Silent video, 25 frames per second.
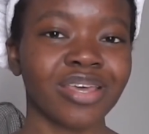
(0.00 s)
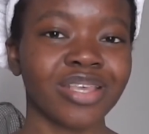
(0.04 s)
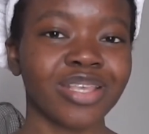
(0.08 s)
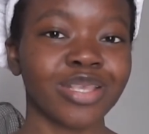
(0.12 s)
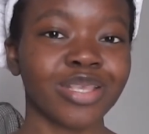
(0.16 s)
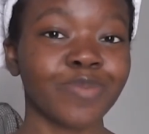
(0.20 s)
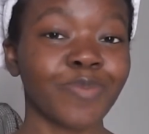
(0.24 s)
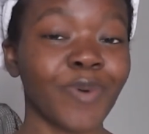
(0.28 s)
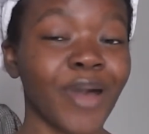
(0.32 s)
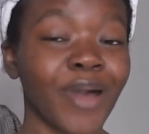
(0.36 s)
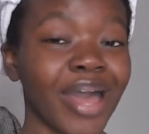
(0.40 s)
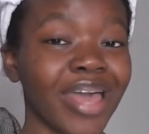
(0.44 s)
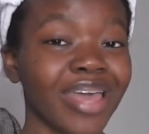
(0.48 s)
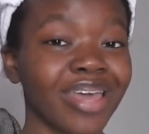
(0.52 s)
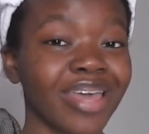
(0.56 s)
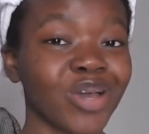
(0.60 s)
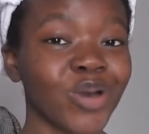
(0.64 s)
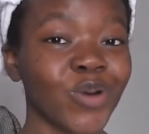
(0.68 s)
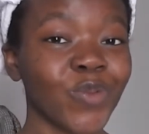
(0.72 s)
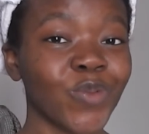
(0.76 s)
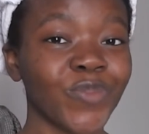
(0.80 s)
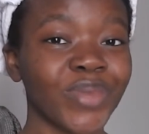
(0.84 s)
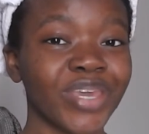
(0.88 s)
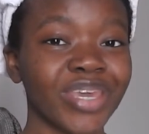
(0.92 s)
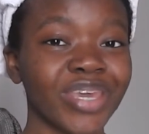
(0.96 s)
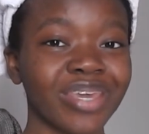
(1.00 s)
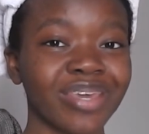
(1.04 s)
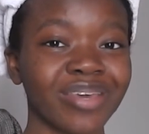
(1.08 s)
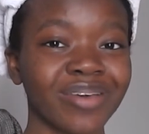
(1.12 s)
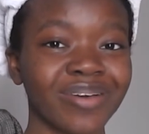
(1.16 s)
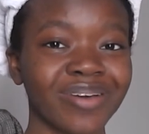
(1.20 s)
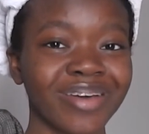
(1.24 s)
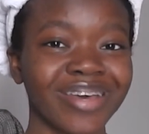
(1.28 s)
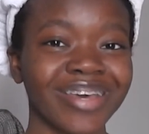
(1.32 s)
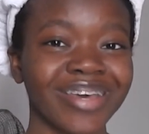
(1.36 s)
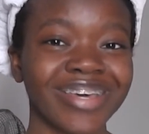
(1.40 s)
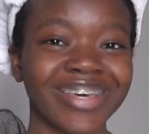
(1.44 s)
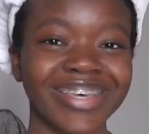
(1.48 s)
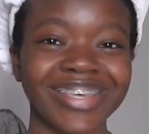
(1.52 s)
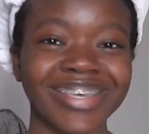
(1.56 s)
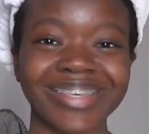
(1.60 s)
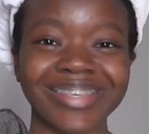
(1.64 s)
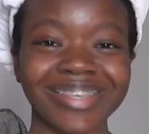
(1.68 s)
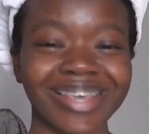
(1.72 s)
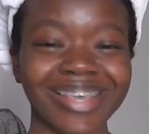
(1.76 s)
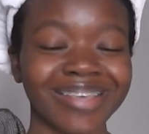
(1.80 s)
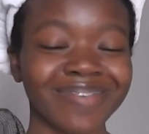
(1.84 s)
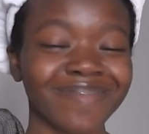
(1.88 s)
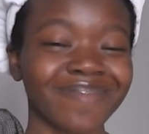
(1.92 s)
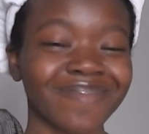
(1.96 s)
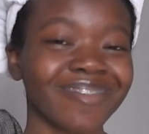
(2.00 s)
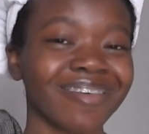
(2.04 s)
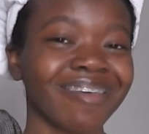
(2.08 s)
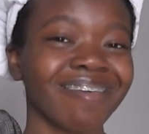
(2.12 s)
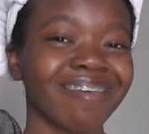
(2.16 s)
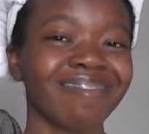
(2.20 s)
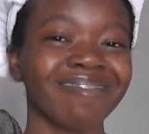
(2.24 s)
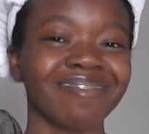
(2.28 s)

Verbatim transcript: spying on me because that's what they